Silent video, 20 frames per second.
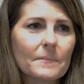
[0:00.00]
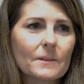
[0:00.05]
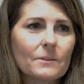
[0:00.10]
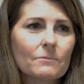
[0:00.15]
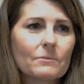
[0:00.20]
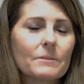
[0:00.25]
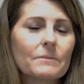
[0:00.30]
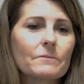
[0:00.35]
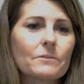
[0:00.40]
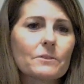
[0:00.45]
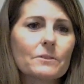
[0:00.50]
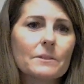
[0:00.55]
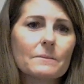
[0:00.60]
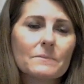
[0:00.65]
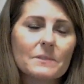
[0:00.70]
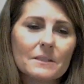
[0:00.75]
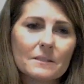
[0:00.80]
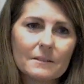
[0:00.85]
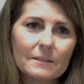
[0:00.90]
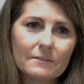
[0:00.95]
Refer them
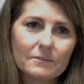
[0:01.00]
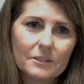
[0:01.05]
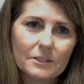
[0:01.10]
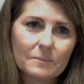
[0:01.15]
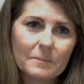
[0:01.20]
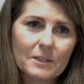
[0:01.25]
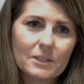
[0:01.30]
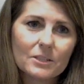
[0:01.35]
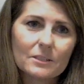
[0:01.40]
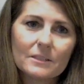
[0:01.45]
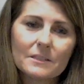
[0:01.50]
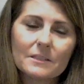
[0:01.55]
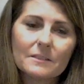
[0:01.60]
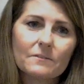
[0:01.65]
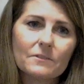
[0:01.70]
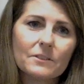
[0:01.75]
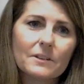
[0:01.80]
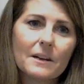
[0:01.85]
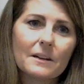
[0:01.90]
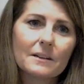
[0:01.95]
to the liver specialist
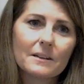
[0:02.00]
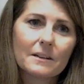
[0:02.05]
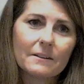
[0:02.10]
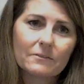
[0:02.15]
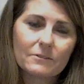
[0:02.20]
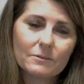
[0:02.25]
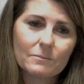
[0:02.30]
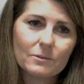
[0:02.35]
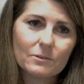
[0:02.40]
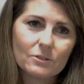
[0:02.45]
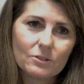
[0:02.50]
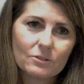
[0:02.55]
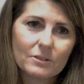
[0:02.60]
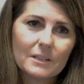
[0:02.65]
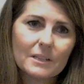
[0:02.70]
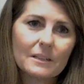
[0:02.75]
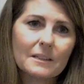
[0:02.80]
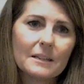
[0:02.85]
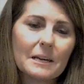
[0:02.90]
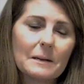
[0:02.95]
if you're not comfortable
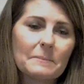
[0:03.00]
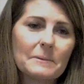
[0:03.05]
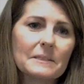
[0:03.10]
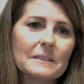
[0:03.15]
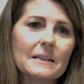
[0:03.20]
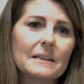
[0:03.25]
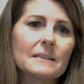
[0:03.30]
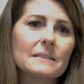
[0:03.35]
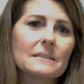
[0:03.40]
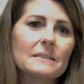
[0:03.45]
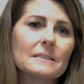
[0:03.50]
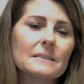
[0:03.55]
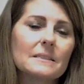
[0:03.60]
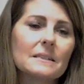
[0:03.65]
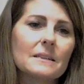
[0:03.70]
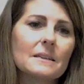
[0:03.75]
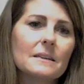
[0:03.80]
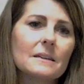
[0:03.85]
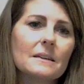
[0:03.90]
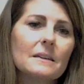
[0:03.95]
treating the hepatitis C.
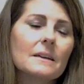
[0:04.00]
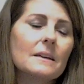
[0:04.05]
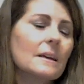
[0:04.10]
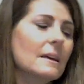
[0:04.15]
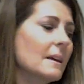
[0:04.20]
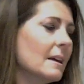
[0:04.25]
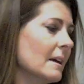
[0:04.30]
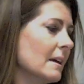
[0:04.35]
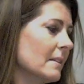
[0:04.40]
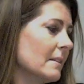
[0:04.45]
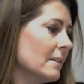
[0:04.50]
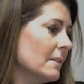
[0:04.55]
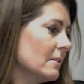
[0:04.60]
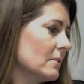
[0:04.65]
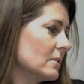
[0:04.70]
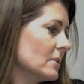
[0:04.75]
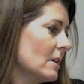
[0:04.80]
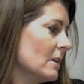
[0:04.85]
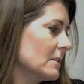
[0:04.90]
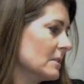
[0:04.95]
And then
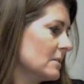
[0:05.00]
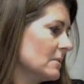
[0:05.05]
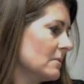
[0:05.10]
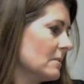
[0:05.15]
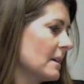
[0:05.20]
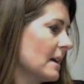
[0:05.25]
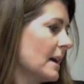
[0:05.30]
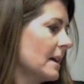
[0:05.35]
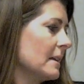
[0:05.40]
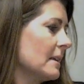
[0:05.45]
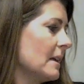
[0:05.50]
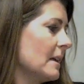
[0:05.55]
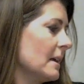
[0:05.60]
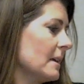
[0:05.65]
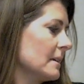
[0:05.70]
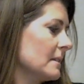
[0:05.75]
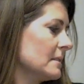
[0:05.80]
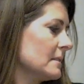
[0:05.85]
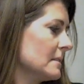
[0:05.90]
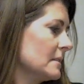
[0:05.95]
there's also
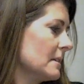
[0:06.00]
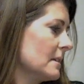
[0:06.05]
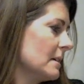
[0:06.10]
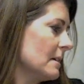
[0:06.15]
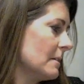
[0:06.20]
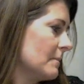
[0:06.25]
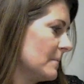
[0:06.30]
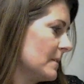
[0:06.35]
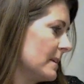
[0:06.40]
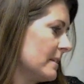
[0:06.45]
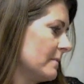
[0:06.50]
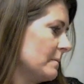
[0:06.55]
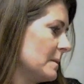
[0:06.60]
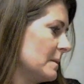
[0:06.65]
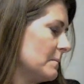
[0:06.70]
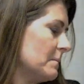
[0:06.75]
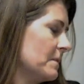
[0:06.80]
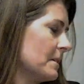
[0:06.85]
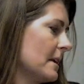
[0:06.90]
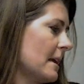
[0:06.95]
guidelines that have
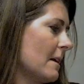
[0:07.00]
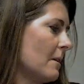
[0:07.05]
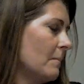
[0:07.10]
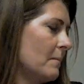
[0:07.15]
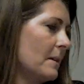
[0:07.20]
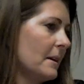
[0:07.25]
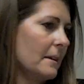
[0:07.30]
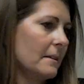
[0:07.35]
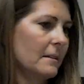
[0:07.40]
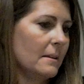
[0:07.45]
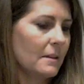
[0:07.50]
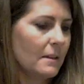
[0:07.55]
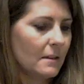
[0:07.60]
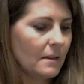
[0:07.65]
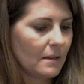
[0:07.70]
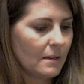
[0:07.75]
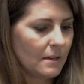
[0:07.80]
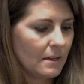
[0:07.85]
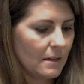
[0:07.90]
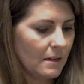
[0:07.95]
been put out by the
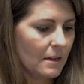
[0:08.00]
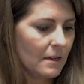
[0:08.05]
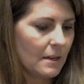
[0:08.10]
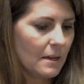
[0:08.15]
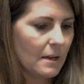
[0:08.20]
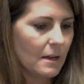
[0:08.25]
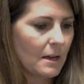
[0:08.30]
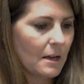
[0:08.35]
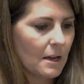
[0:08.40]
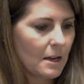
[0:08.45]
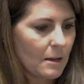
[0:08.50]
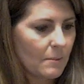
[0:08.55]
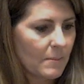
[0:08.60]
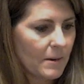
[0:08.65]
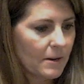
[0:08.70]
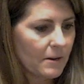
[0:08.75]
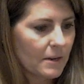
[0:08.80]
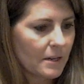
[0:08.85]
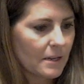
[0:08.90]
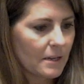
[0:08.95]

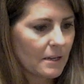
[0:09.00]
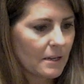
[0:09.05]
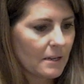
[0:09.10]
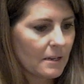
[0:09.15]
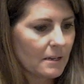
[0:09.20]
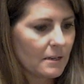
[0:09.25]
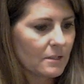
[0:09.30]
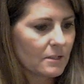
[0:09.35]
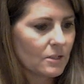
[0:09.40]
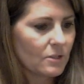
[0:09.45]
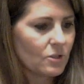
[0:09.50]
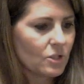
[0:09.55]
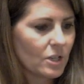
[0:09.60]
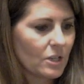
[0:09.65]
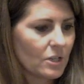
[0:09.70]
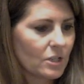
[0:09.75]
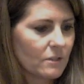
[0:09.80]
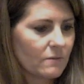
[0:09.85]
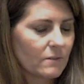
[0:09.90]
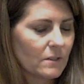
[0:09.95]
American
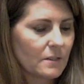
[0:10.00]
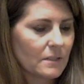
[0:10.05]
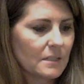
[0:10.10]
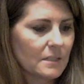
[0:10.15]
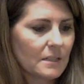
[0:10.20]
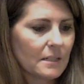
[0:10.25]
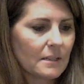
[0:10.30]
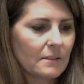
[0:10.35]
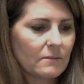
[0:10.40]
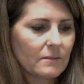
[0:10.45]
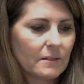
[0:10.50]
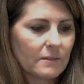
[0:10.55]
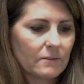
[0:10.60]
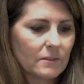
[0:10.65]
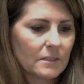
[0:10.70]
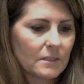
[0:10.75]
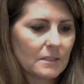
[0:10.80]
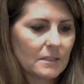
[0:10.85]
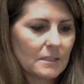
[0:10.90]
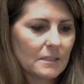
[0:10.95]
Association for the Study of Liver
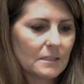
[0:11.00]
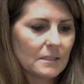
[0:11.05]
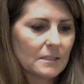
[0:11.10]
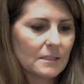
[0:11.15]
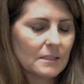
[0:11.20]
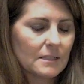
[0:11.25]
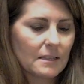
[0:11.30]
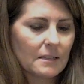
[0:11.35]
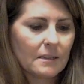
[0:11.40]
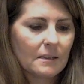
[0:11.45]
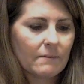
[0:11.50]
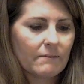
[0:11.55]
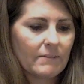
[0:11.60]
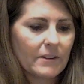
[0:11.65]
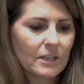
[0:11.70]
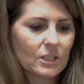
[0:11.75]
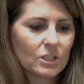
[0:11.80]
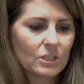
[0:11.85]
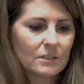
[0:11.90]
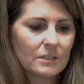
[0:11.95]
Diseases and the
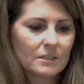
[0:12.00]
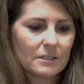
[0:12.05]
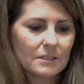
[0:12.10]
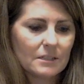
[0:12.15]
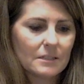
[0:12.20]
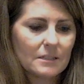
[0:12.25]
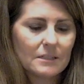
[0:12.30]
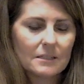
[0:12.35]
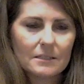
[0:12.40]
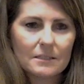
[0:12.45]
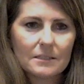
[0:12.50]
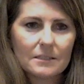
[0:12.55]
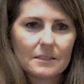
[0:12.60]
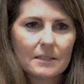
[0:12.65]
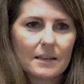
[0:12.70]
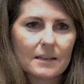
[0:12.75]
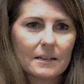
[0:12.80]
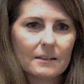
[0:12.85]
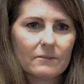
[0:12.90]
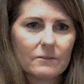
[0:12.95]
Infection Diseases
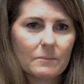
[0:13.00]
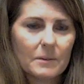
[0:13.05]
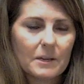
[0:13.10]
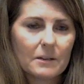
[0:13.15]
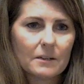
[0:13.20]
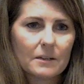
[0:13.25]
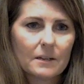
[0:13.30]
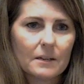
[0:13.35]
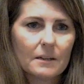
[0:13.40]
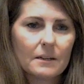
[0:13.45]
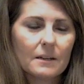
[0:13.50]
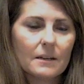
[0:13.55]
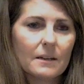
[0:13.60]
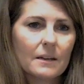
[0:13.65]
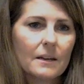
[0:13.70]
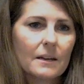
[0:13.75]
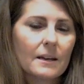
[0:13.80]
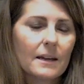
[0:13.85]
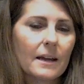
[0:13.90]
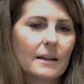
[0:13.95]
Society of America,
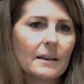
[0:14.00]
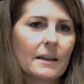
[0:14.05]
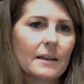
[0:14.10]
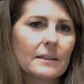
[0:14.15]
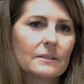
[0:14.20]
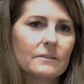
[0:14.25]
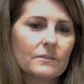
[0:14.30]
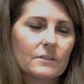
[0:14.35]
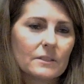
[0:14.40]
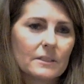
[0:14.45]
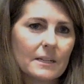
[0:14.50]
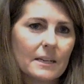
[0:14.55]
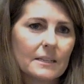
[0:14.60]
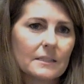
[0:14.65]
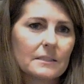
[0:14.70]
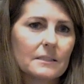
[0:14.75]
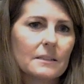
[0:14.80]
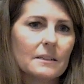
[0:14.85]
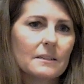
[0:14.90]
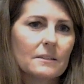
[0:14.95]
guidelines for
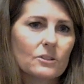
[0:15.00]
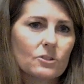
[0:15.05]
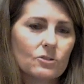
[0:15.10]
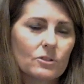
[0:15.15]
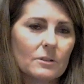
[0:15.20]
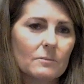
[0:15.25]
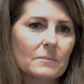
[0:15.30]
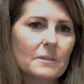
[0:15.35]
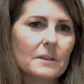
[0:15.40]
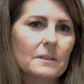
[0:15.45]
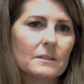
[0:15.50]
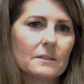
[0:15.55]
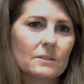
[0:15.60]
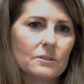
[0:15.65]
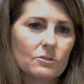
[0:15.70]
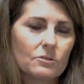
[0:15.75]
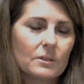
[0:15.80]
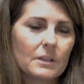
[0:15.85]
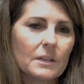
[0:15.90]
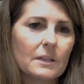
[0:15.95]
testing, treatment,
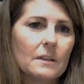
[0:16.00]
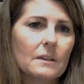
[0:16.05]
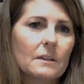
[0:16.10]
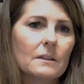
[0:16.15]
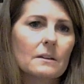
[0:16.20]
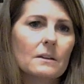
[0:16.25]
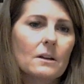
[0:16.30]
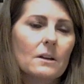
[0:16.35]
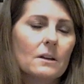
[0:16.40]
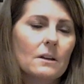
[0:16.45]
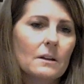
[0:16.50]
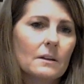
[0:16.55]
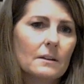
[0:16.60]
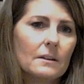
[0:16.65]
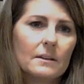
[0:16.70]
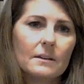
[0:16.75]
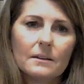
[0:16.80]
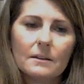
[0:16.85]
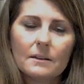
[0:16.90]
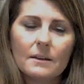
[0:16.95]
screening,
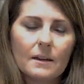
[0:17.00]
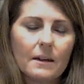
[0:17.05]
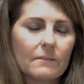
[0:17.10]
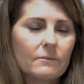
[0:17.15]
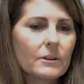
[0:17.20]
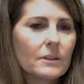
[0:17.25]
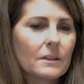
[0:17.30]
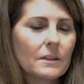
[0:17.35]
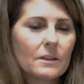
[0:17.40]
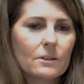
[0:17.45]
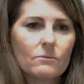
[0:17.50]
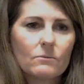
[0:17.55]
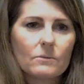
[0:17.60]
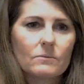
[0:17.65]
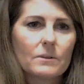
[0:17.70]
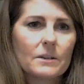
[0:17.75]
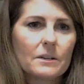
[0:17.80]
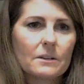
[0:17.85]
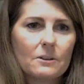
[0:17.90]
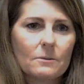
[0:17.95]
everything you would
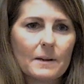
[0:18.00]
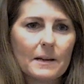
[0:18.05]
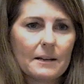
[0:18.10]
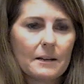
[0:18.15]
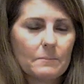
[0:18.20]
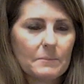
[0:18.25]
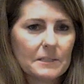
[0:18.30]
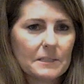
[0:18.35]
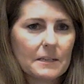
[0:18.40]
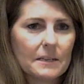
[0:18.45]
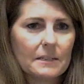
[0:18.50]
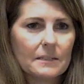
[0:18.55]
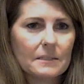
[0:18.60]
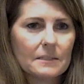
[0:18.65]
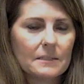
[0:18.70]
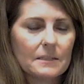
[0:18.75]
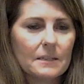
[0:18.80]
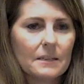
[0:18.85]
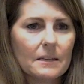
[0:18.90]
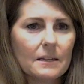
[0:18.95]
want to know about hepatitis
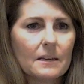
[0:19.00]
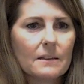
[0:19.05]
C.